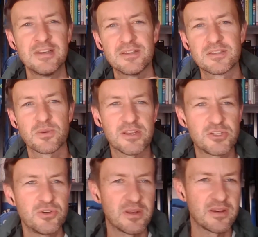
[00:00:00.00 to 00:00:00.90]
so
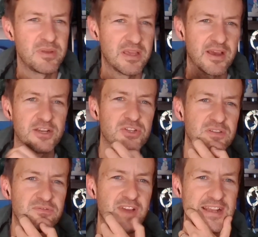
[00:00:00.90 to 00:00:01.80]
that you can be actually
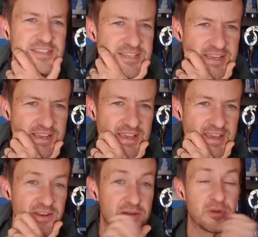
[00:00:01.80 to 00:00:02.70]
advancing
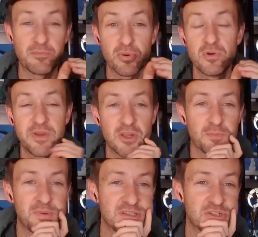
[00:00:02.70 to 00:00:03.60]
and improving your
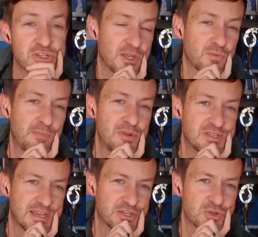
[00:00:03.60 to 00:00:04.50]
positioning and
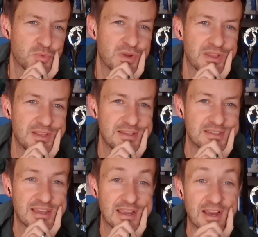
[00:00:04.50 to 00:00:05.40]
reputation within
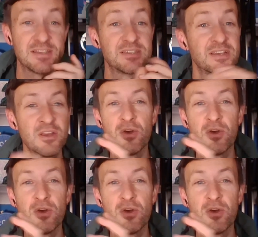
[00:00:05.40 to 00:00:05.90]
these AIs